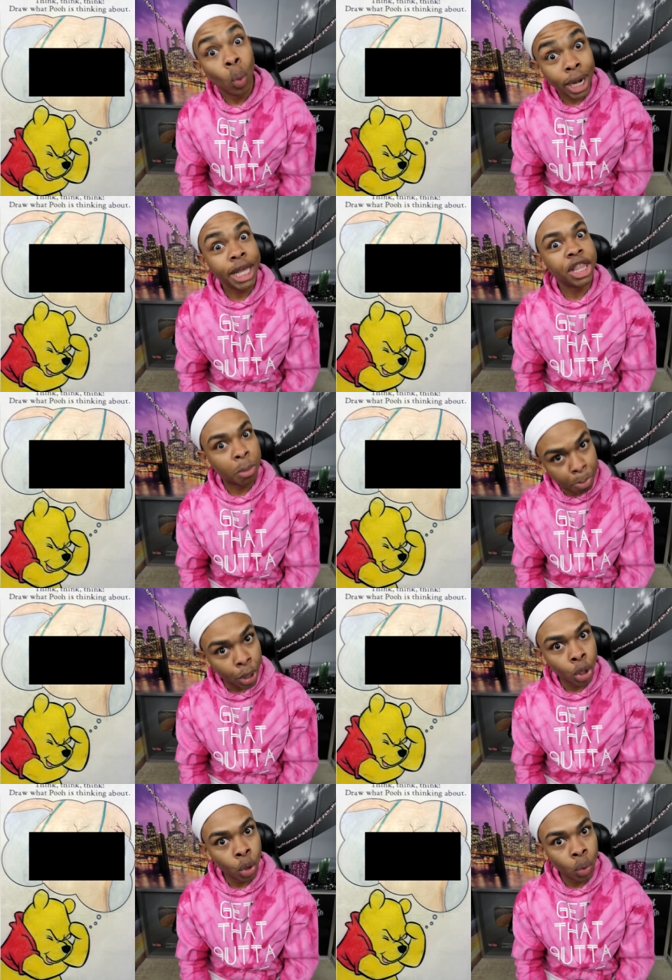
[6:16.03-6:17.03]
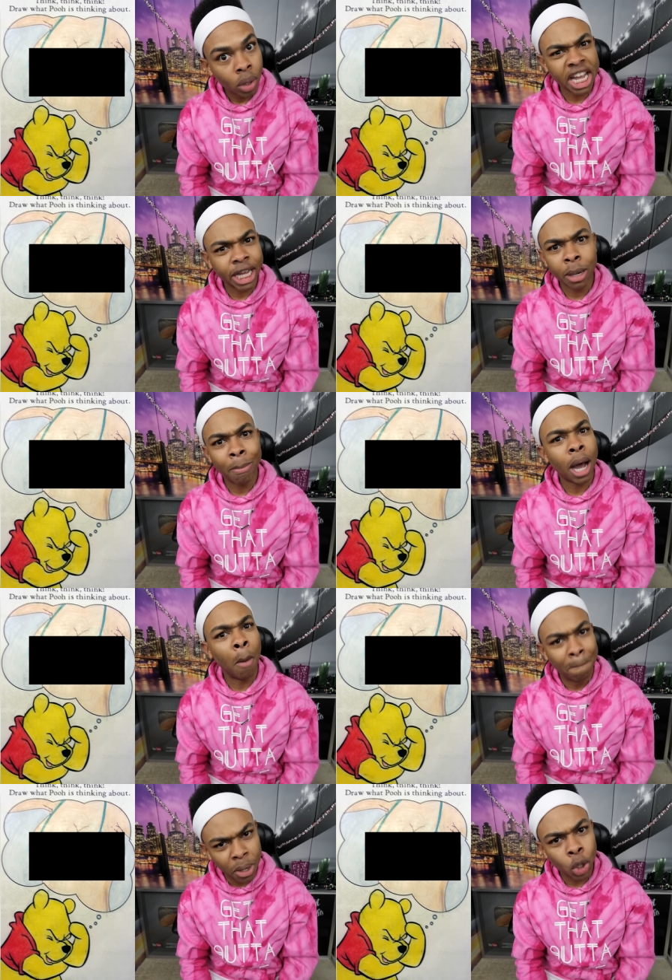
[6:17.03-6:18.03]
Winnie the Pooh thinking
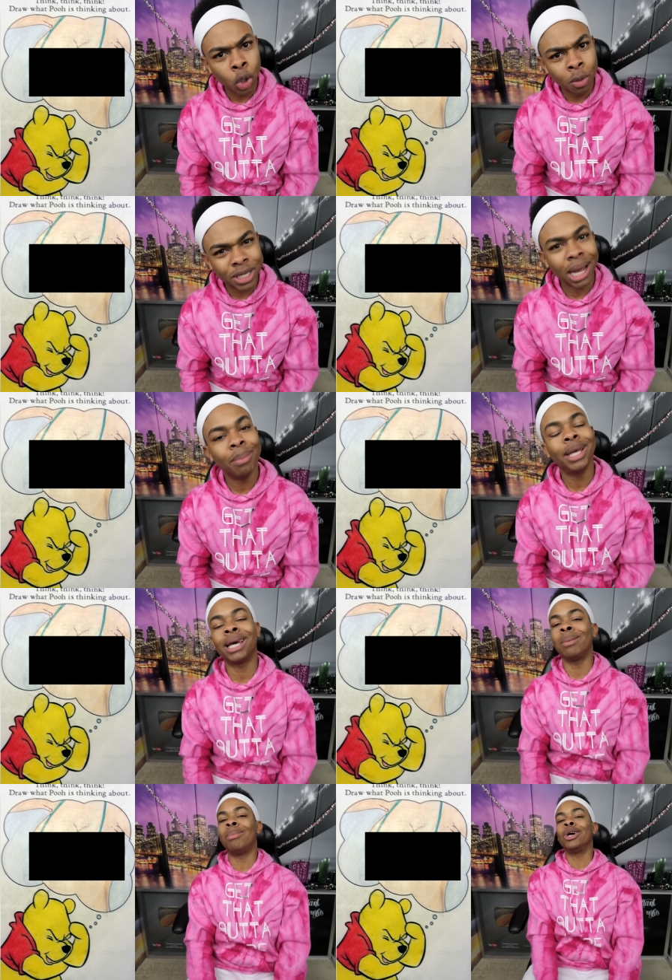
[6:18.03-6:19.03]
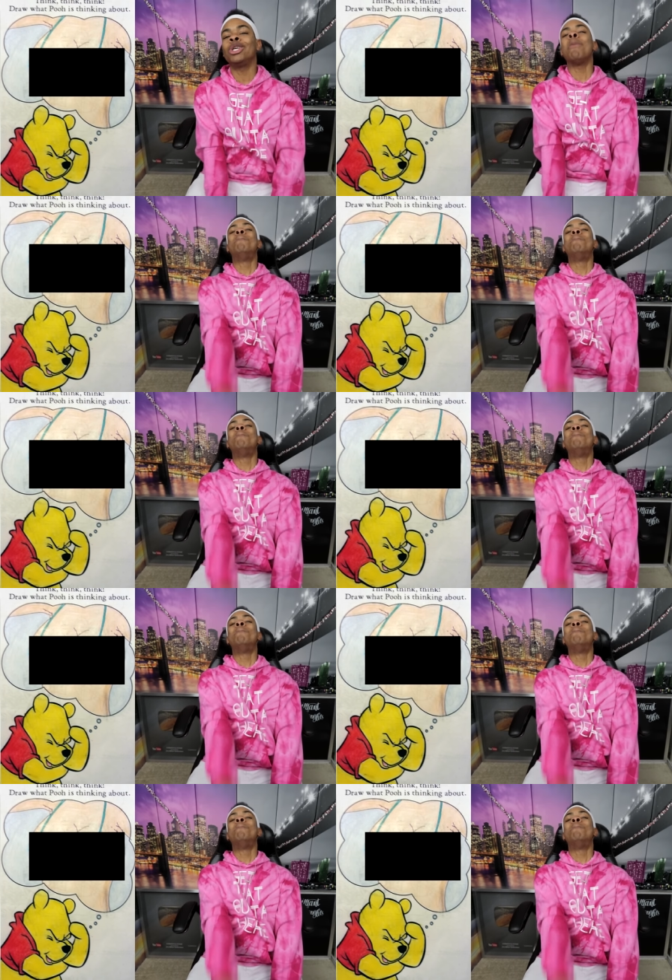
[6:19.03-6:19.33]
about boobs. I mean, come on, you